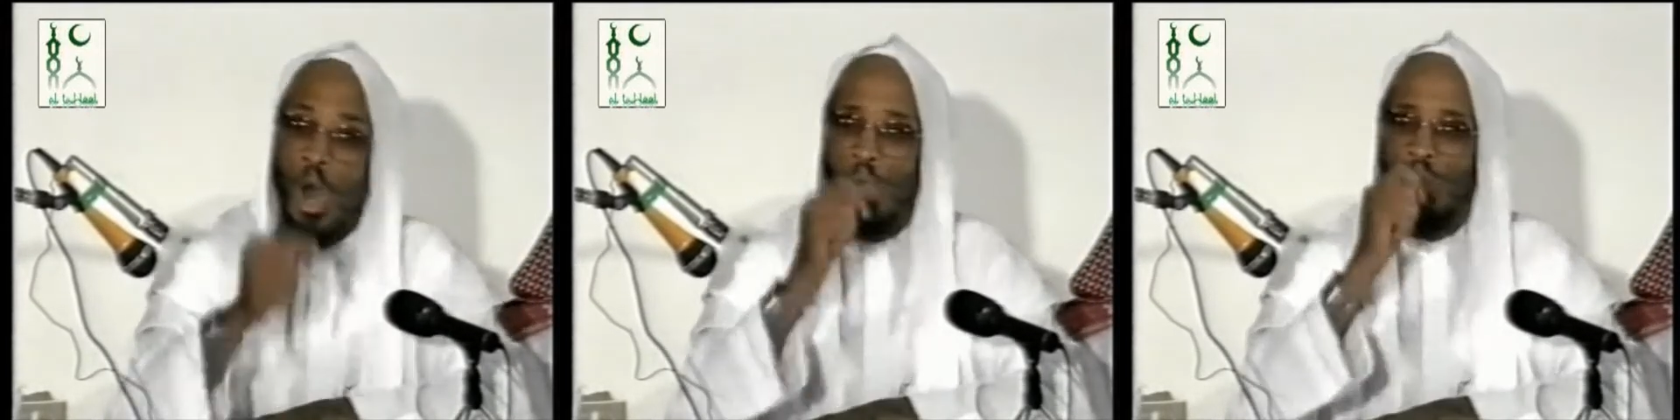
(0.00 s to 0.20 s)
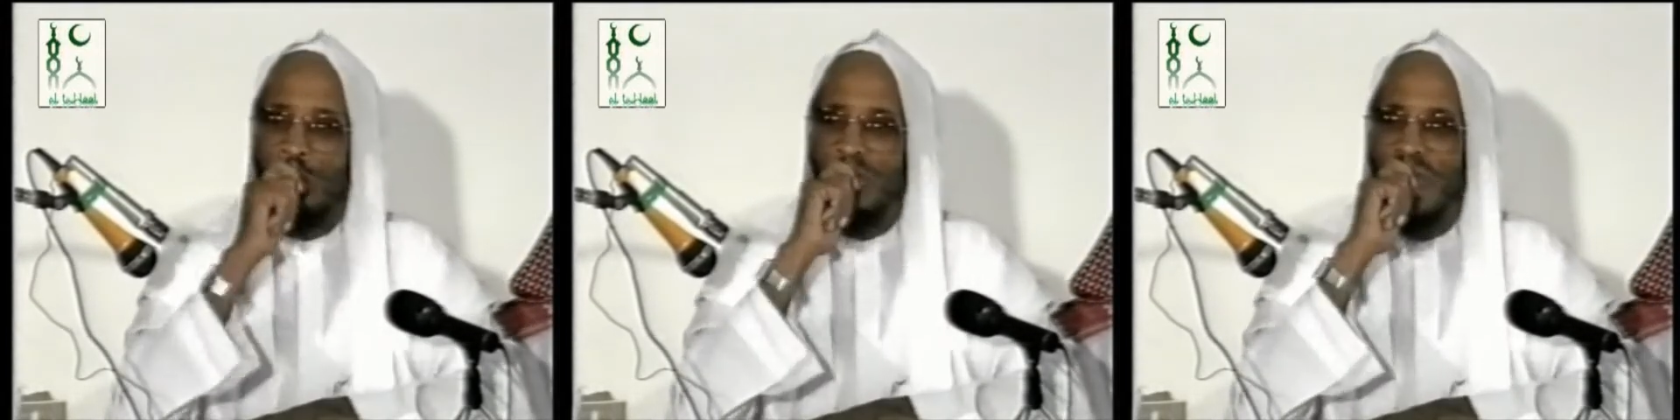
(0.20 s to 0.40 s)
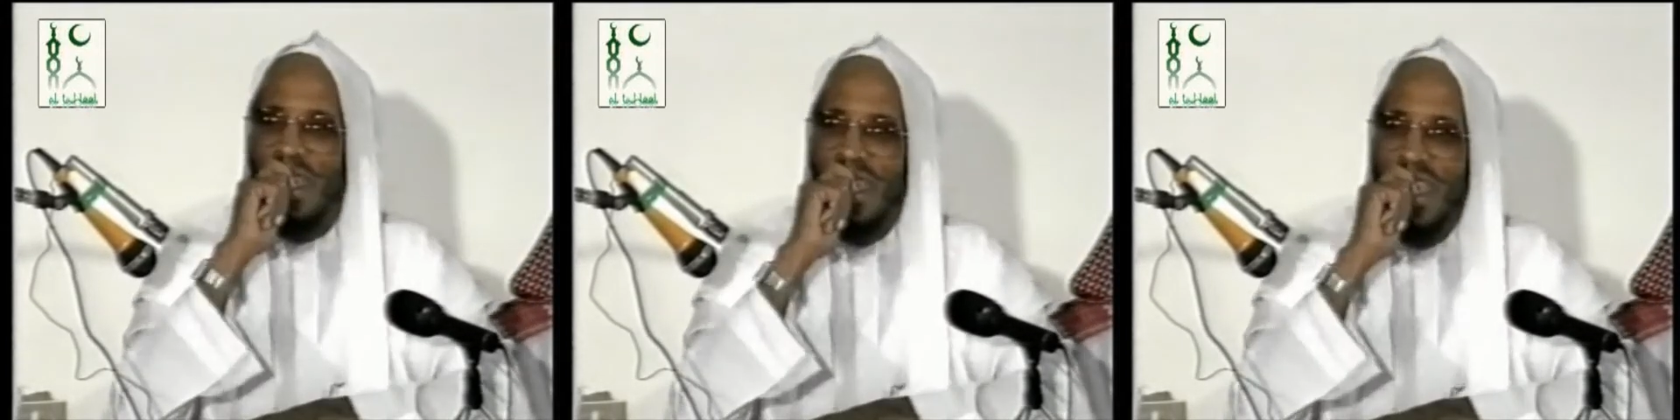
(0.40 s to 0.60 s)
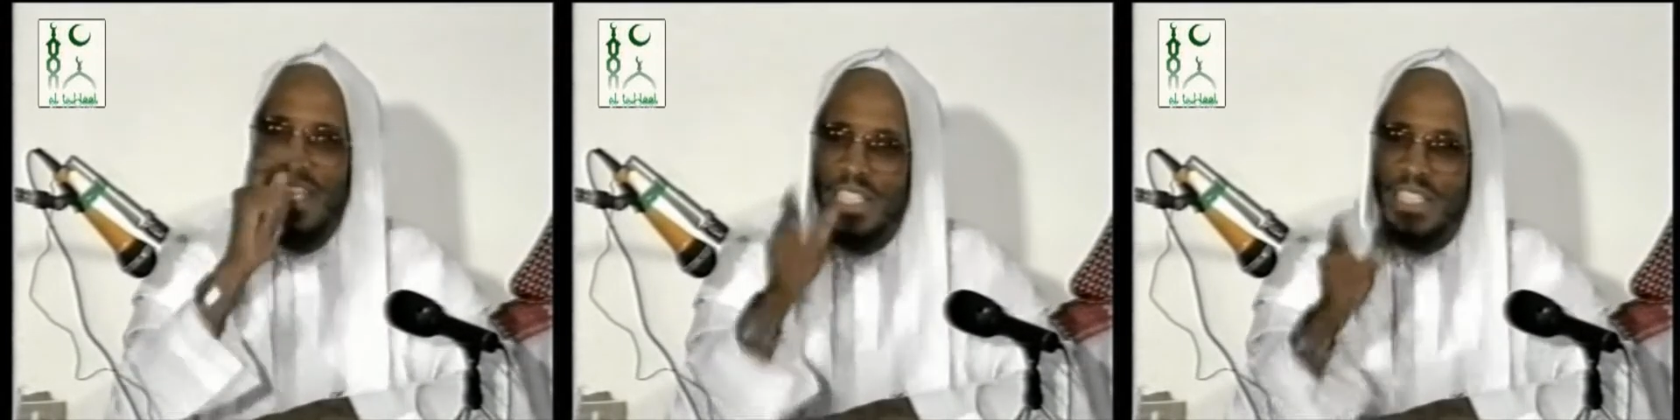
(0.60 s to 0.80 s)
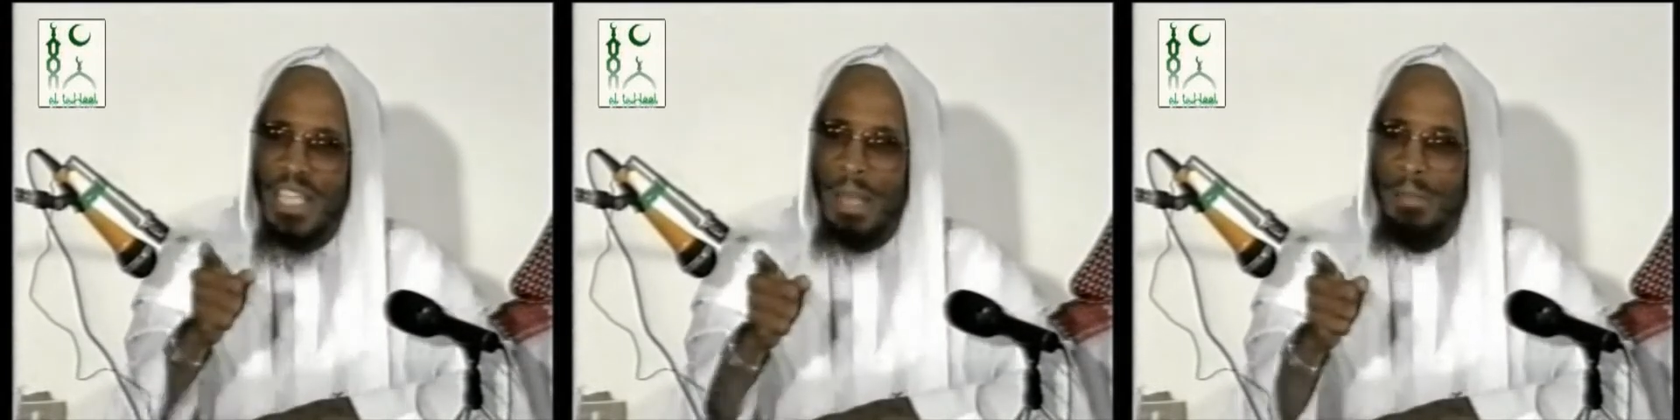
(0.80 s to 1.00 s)
or to say
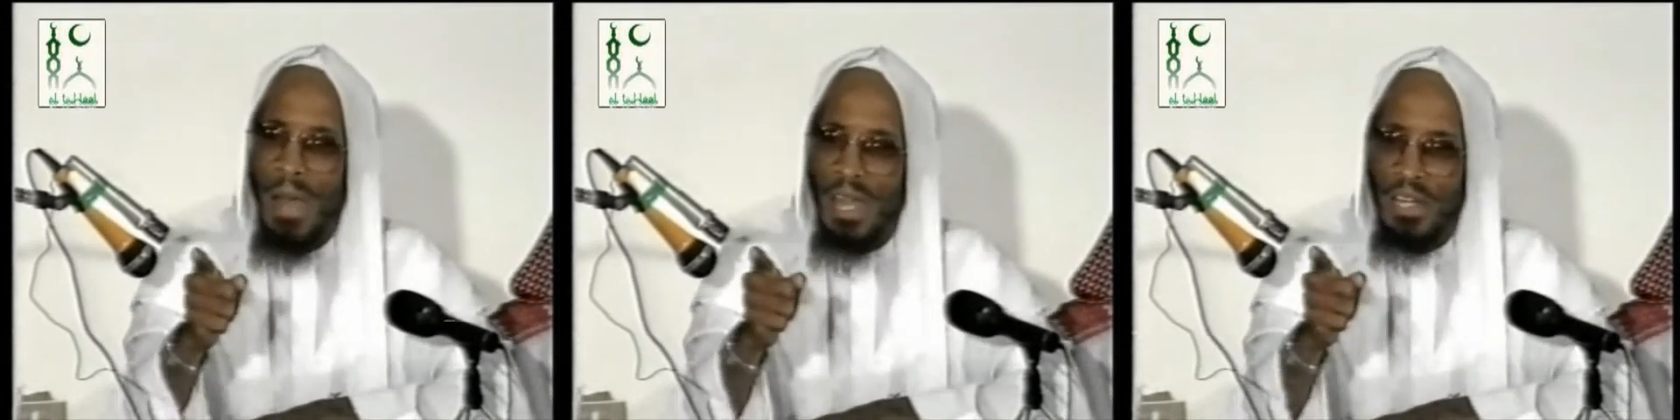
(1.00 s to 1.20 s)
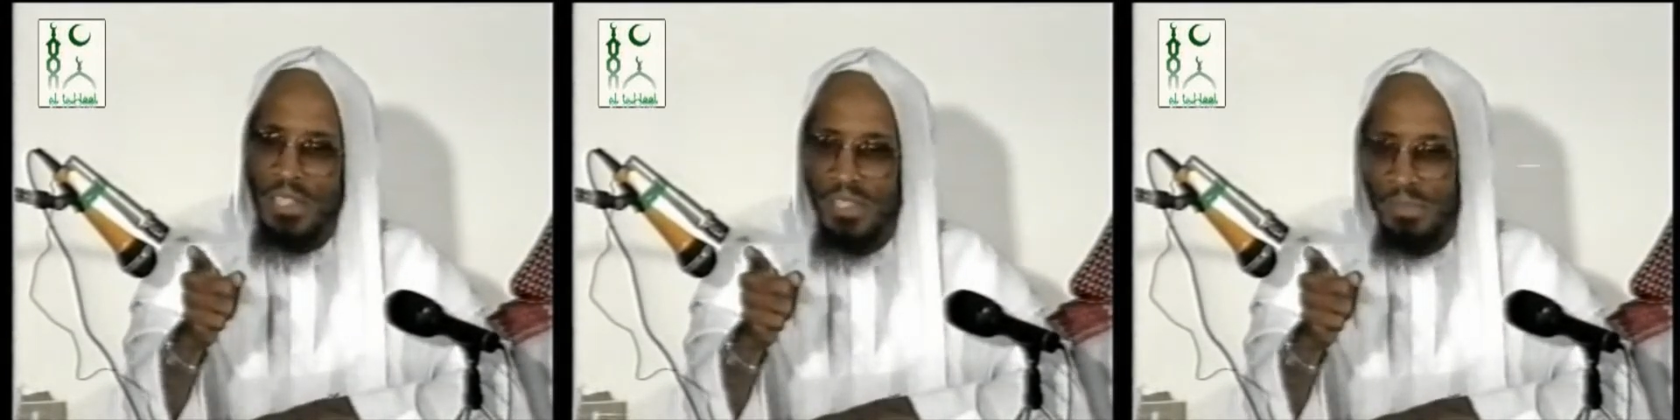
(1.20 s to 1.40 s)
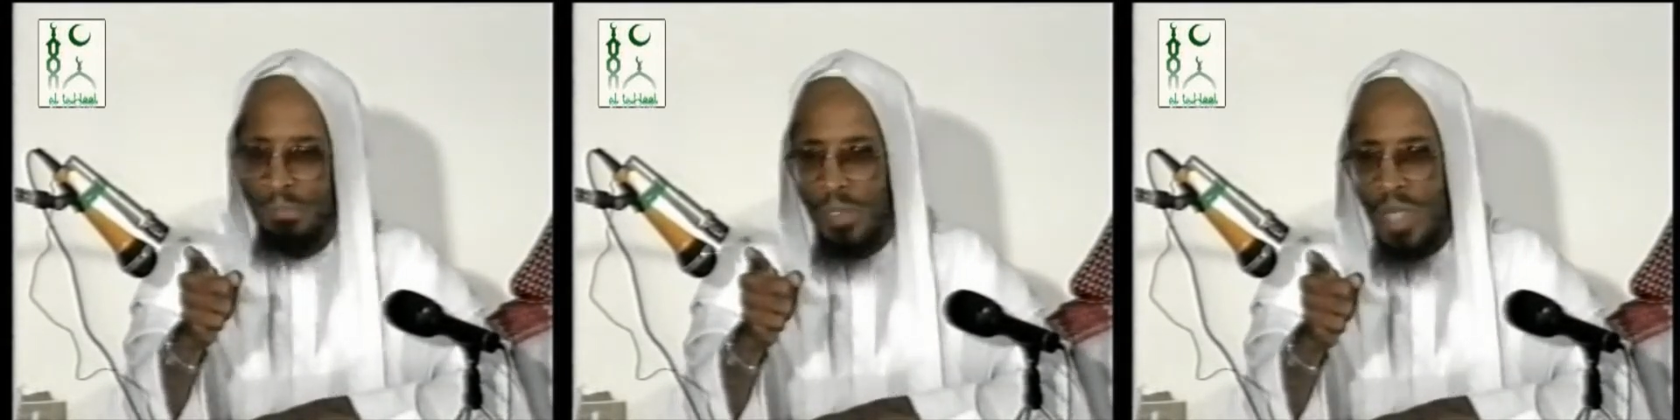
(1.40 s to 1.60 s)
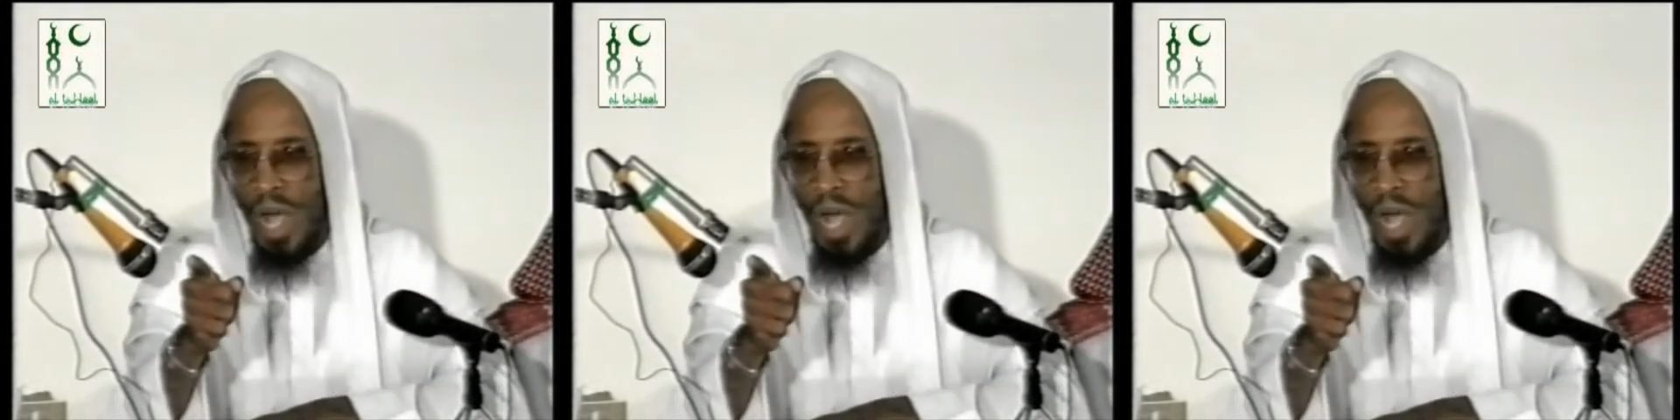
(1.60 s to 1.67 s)
anything about